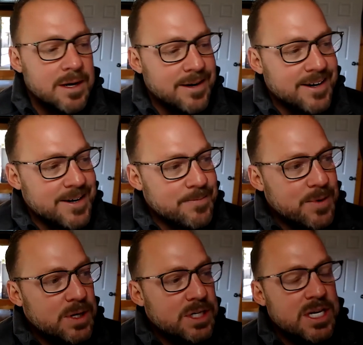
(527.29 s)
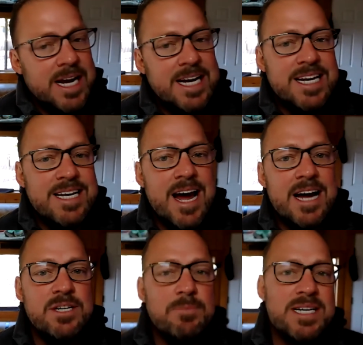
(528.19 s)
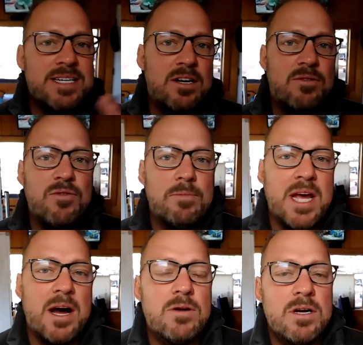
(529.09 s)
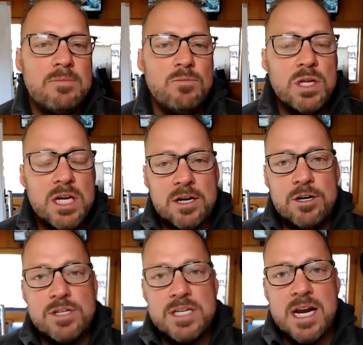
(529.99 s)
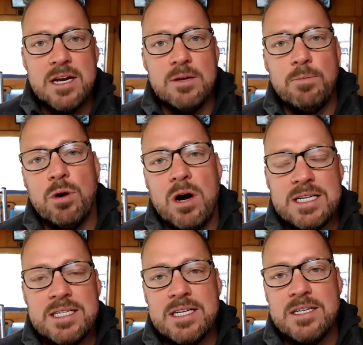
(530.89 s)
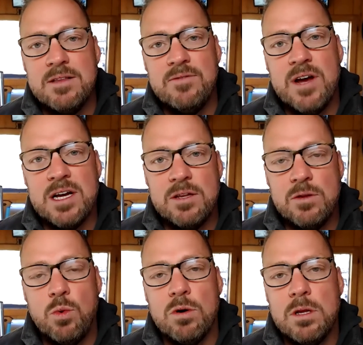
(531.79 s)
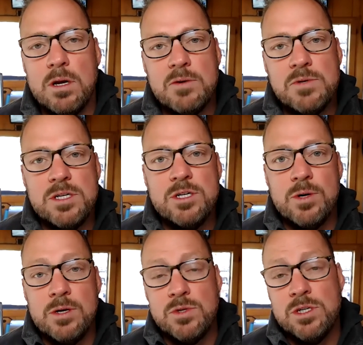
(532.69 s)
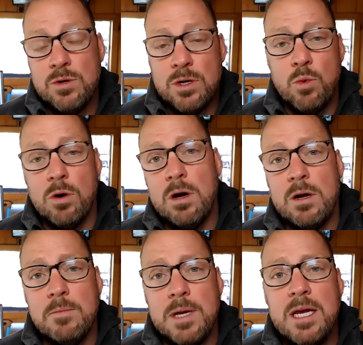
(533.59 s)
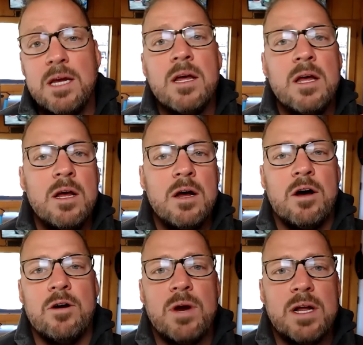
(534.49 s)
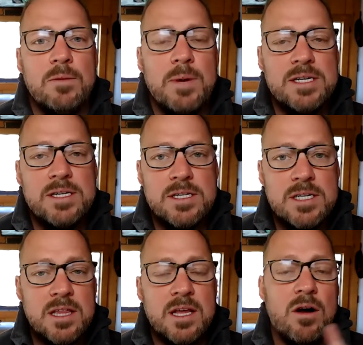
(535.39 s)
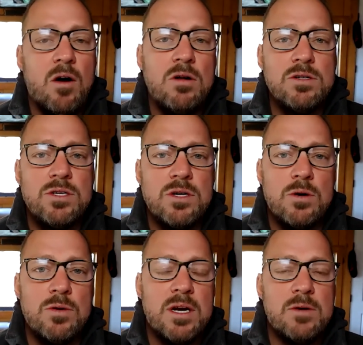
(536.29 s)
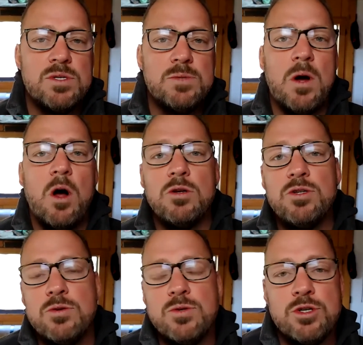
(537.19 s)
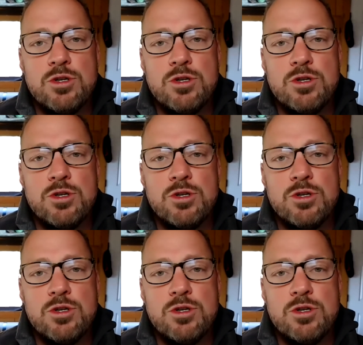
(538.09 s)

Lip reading: kind of detaching myself from the outcome, really understanding the process and the fact that the work that I was doing work on me on a regular basis. And that it was also